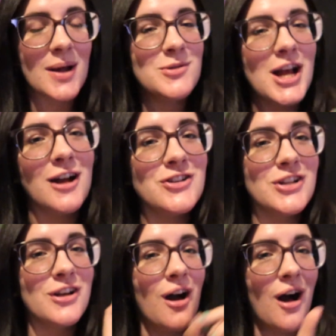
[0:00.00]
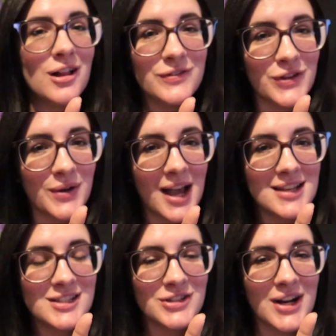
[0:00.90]
I'm challenging all of you
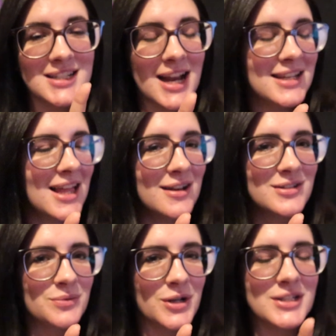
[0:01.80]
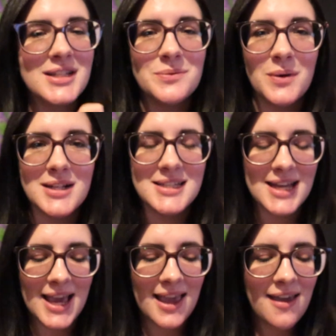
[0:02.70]
guys to write 10,000 words in one
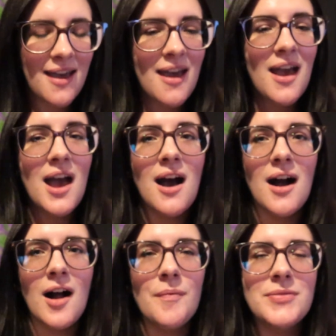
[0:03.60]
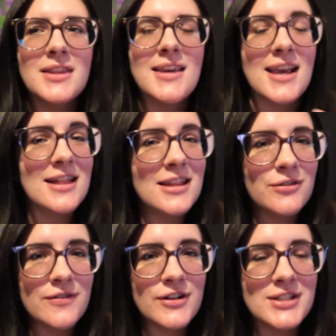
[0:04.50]
day. Keelan
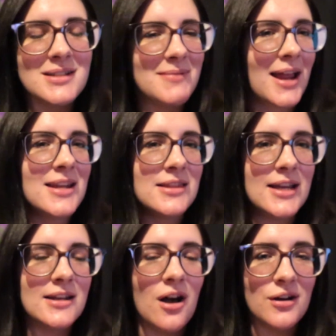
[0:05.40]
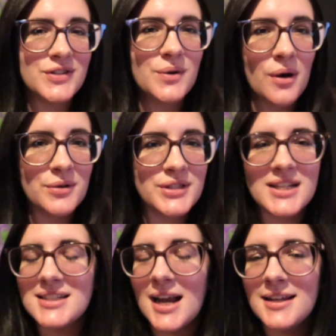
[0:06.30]
Rivers and Mandy Lynn also host
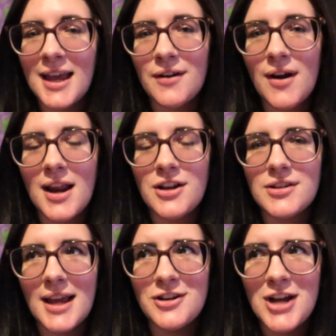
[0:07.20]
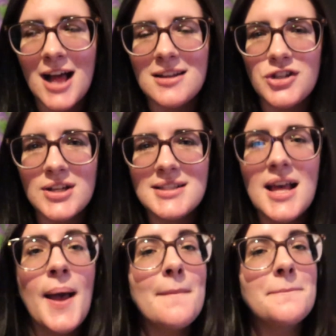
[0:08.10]
these 10K writing day challenges,
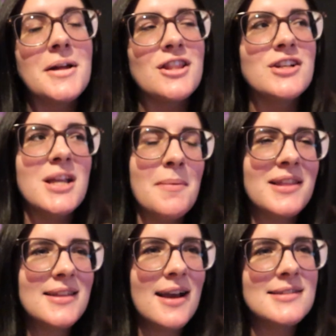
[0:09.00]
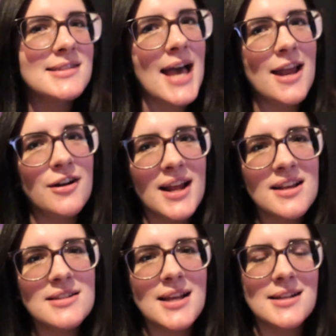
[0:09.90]
but they're typically on
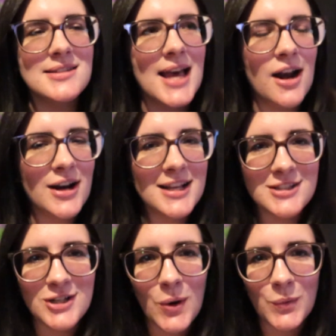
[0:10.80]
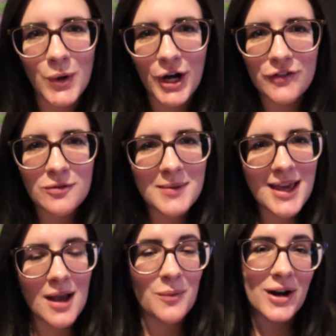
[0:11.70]
Saturdays, and Saturdays don't work for
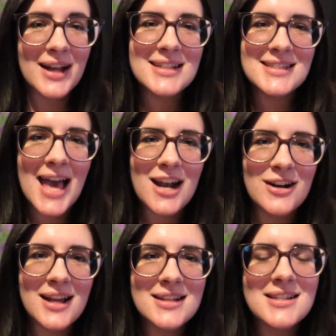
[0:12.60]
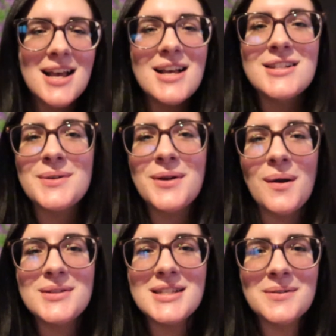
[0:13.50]
me. I work on Saturdays, so we're
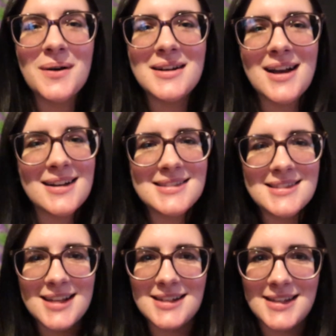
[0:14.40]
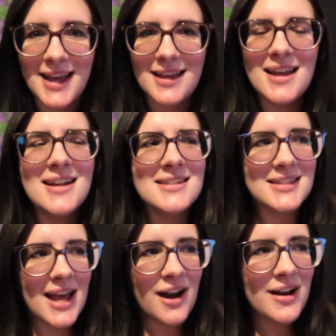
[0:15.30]
hosting one on Sunday.
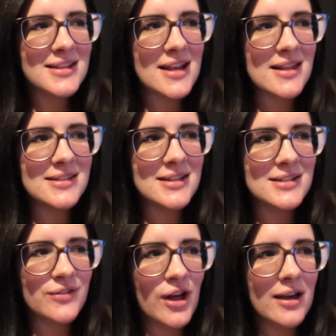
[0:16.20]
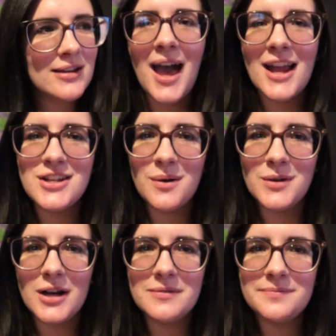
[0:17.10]
Did I already say this in this vlog? I
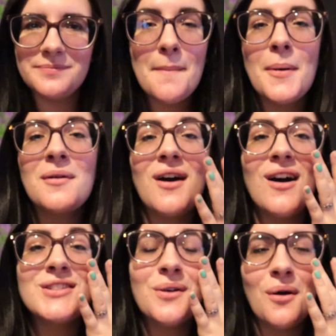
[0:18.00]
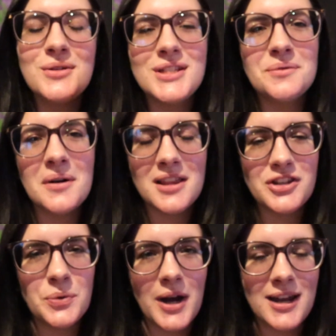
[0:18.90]
don't know. But we're also hosting one on
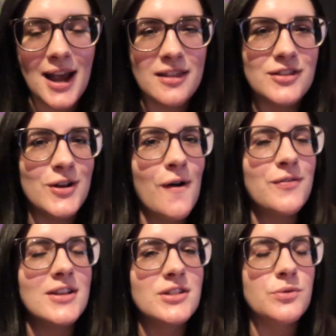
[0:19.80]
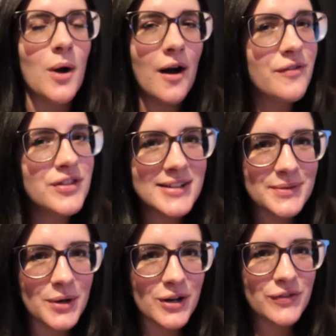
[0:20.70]
the 29th, so if the 12th
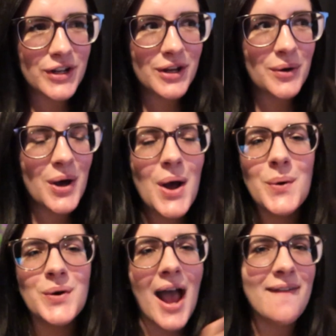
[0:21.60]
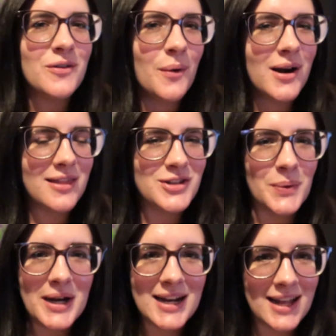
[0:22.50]
doesn't work for you, we're having one on the
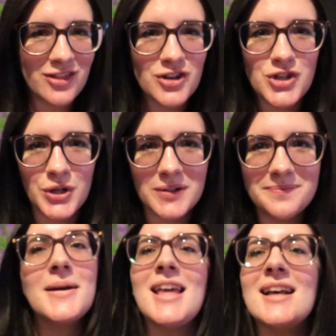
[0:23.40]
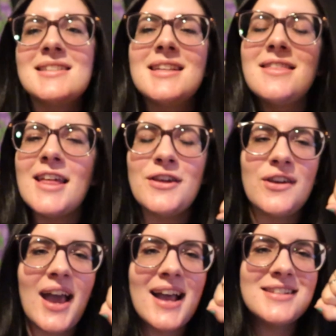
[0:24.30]
29th too. But yes, thank
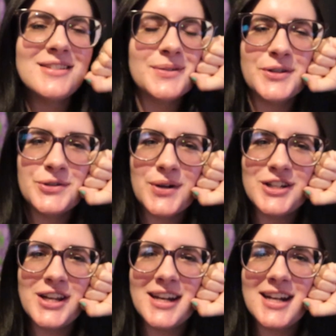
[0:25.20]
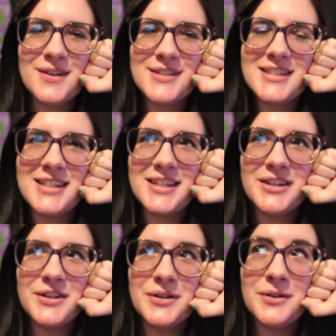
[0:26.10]
you guys so much for watching, and I will see
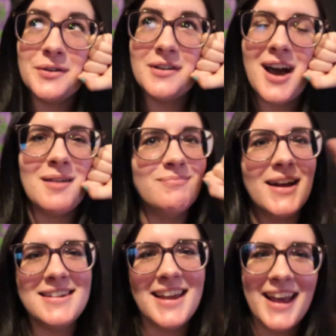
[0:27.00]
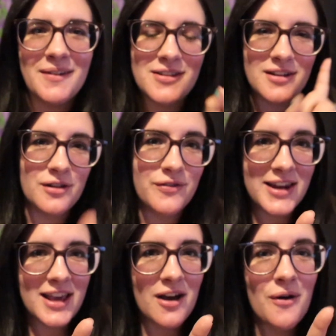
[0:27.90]
you on Monday with another
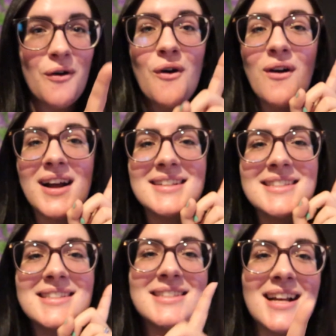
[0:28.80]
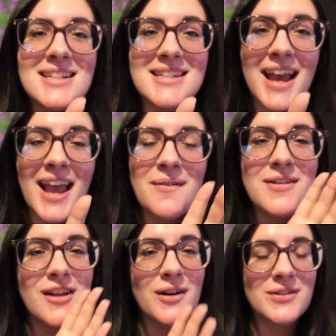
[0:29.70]
video, or on Sunday
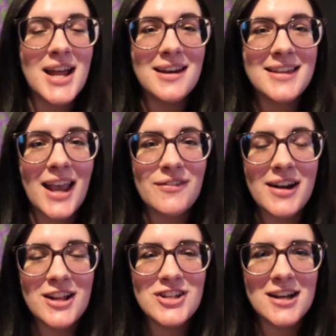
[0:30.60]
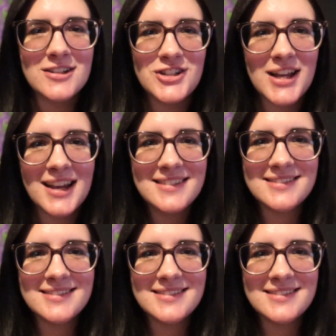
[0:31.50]
with our 10K writing challenge day.